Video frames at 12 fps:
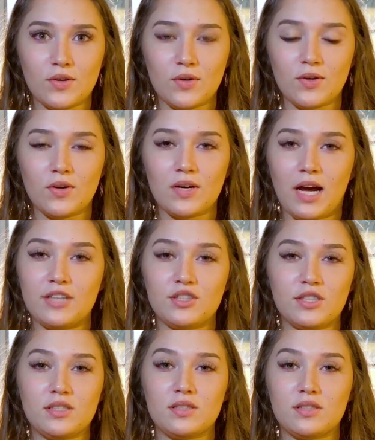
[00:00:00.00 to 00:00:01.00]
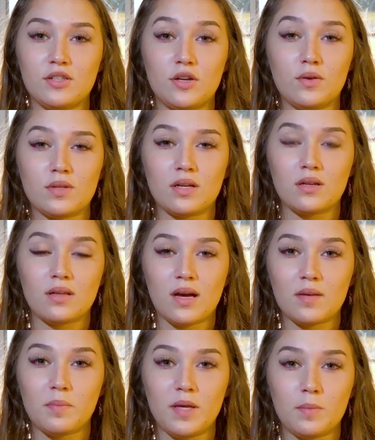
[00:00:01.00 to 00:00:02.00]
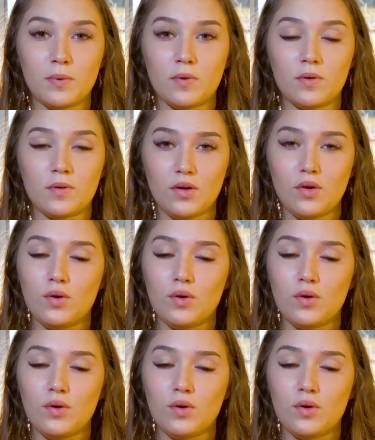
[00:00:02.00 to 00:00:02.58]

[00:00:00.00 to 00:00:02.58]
I just know that a lot of people